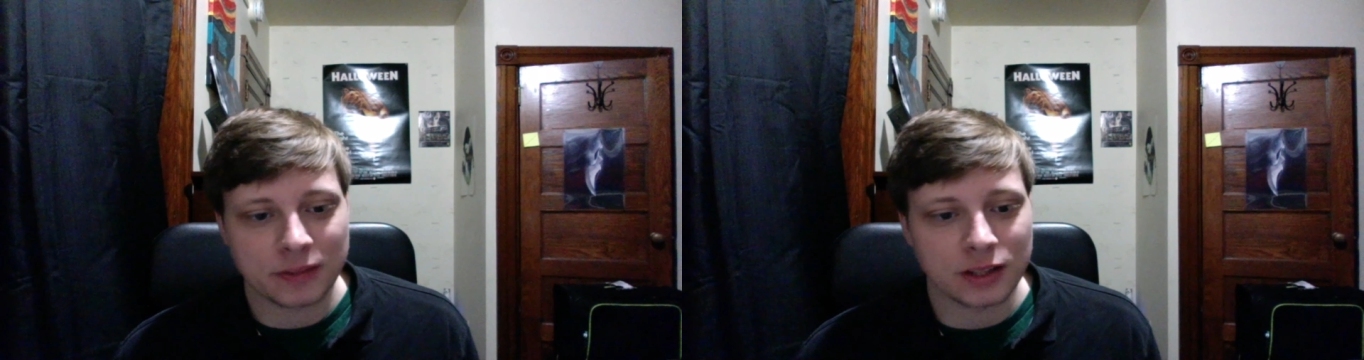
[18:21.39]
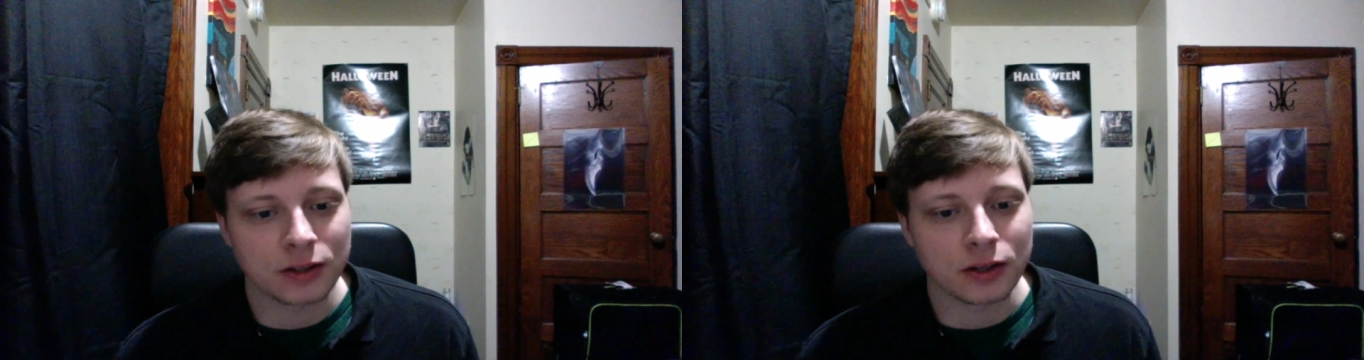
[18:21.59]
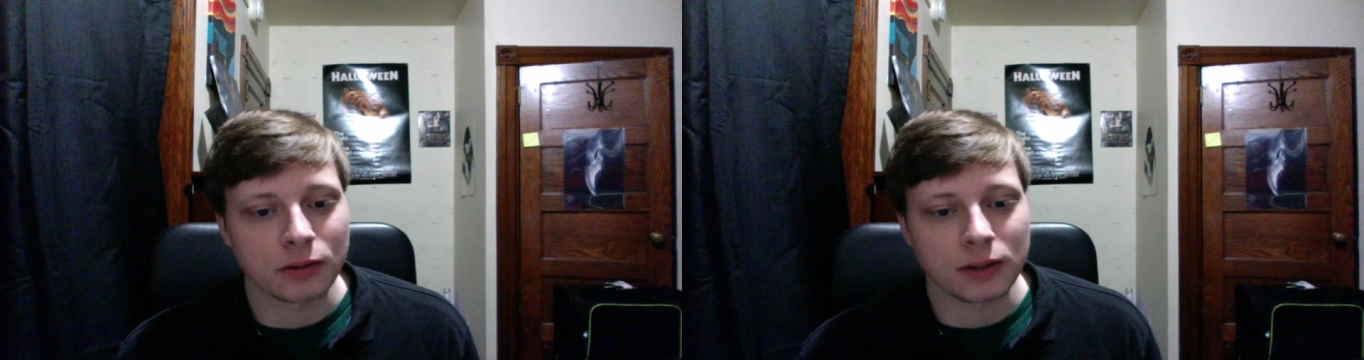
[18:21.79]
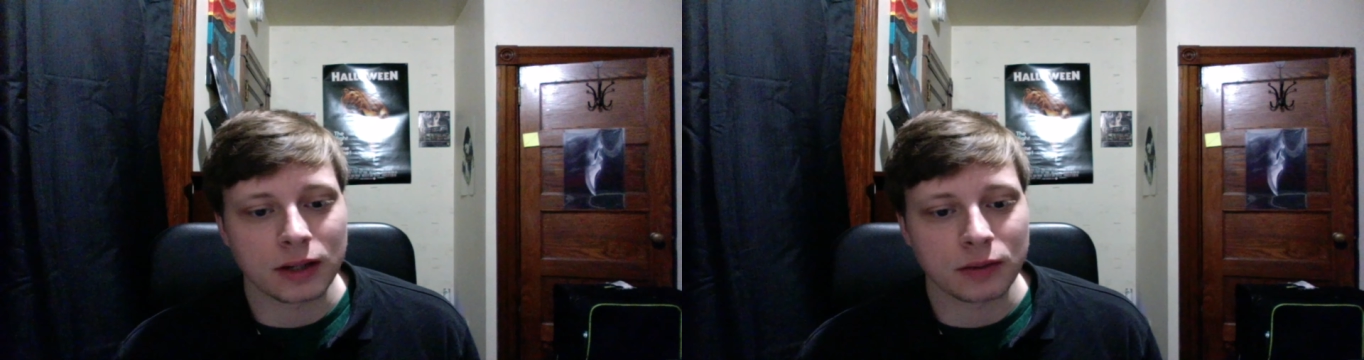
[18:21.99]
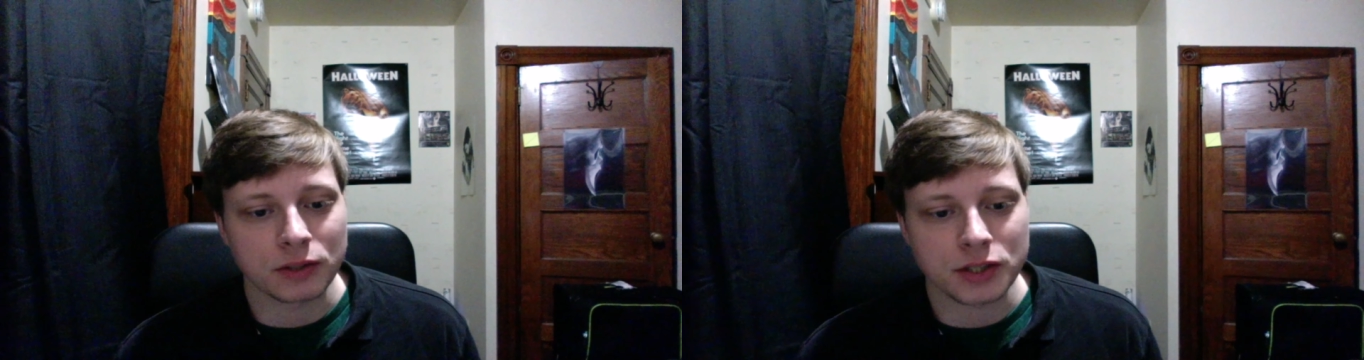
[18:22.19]
you know, eh,
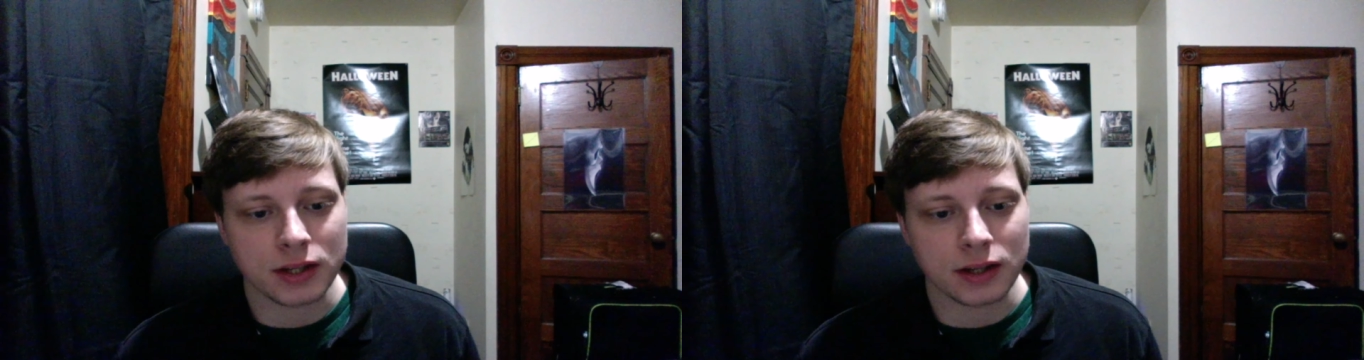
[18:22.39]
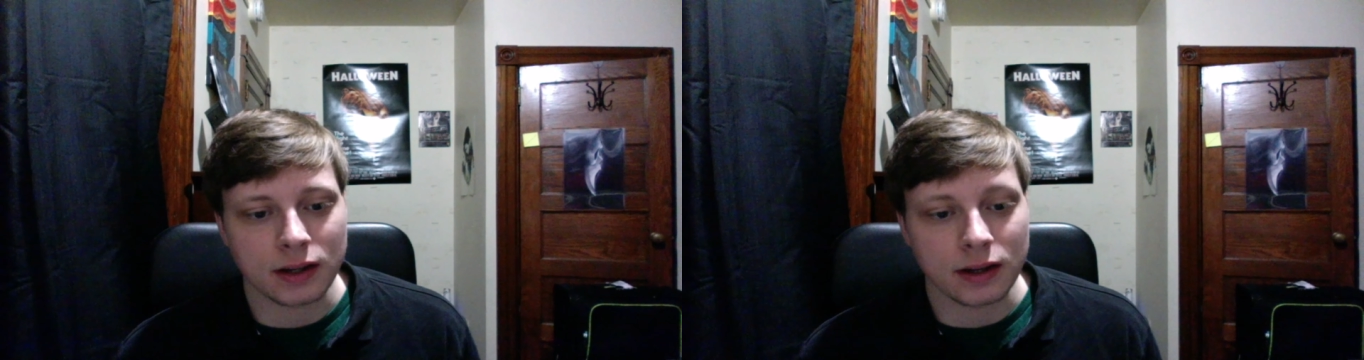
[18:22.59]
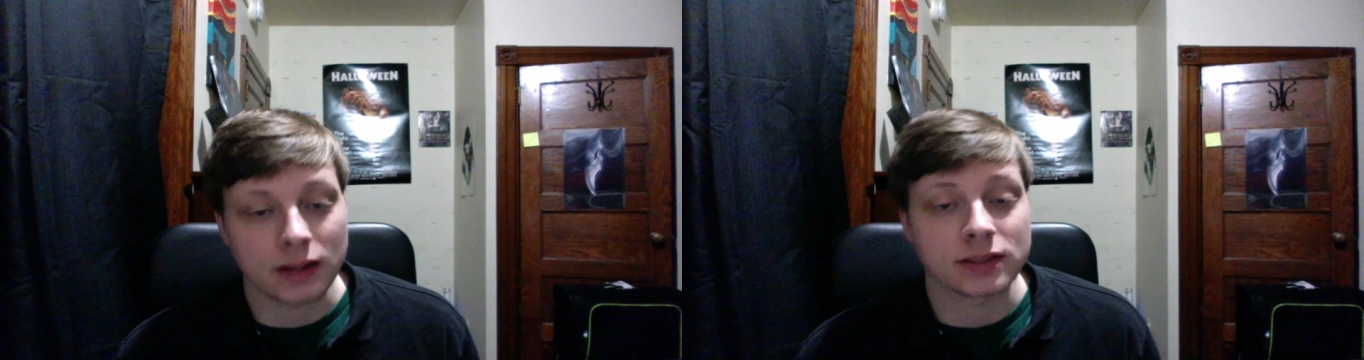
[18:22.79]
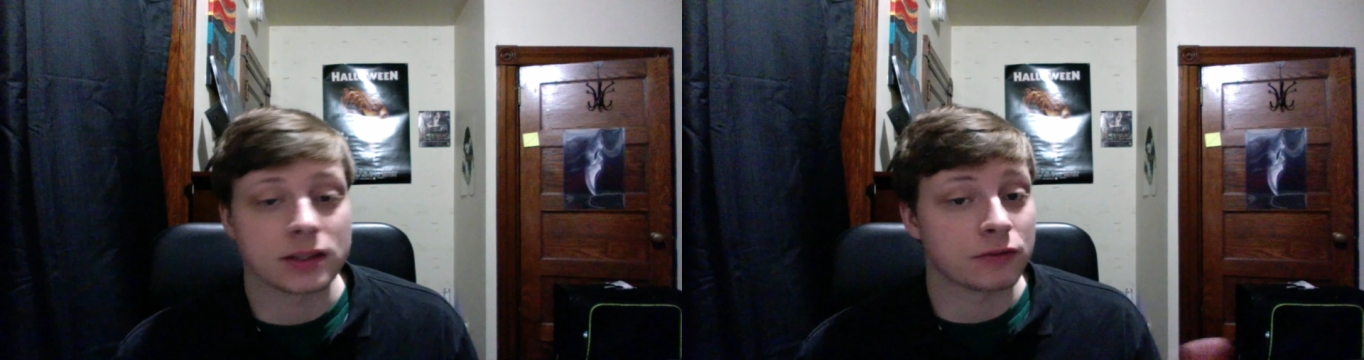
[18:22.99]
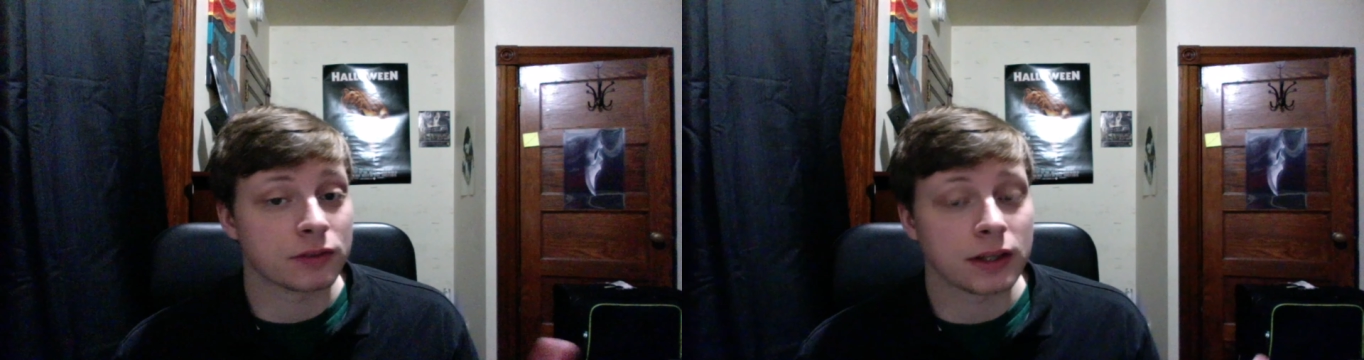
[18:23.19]
which uh, has a
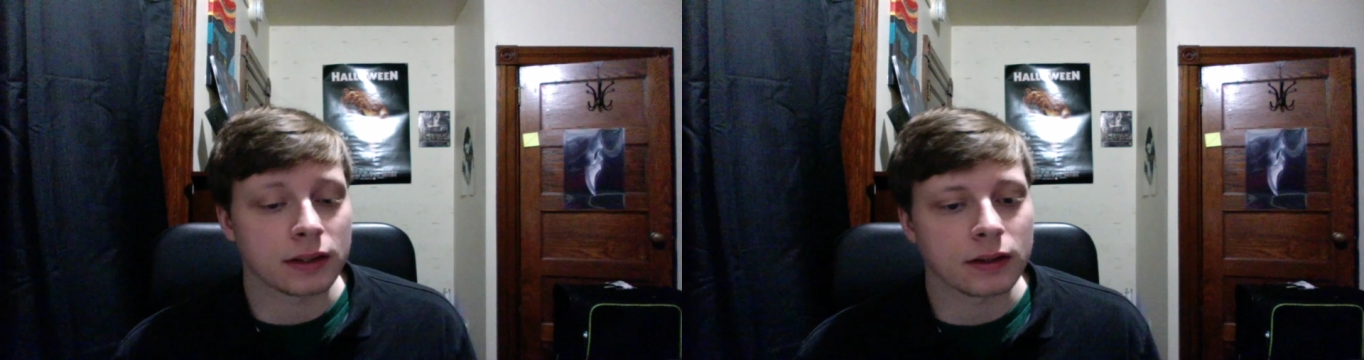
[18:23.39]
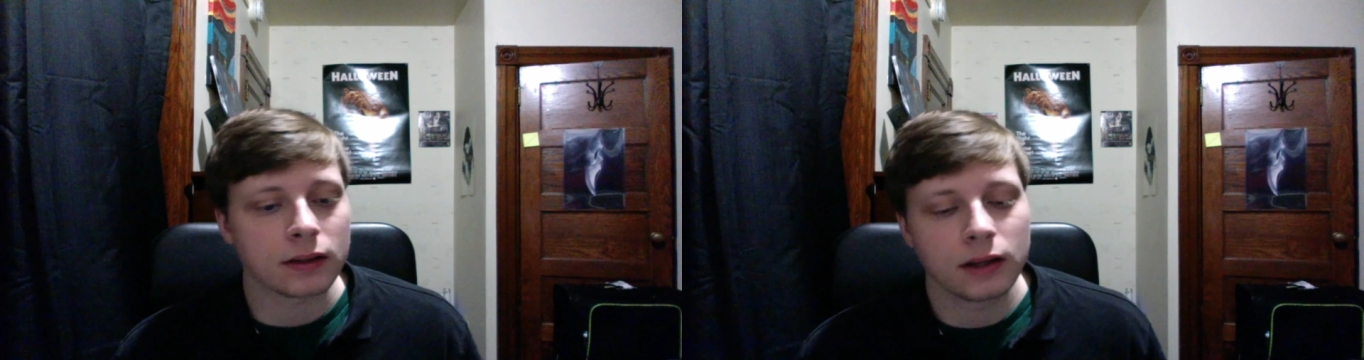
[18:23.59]
different ending.